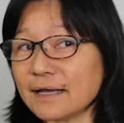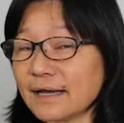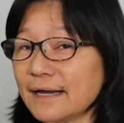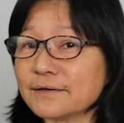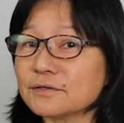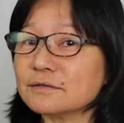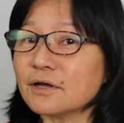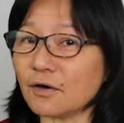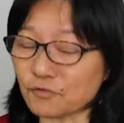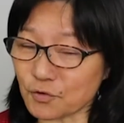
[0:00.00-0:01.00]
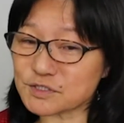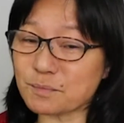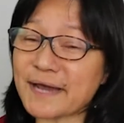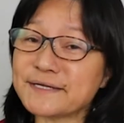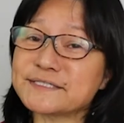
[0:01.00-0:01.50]
And of course,
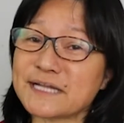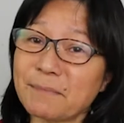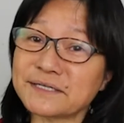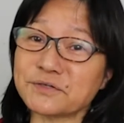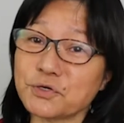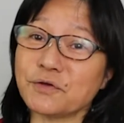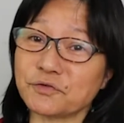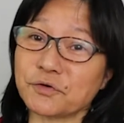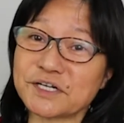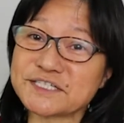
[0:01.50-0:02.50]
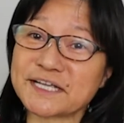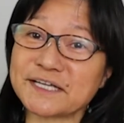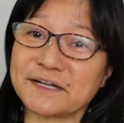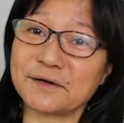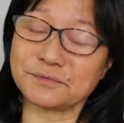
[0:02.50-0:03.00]
minus the amount that you have already
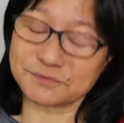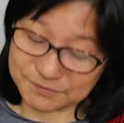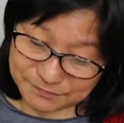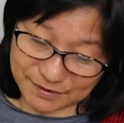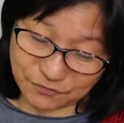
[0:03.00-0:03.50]
taken out. If you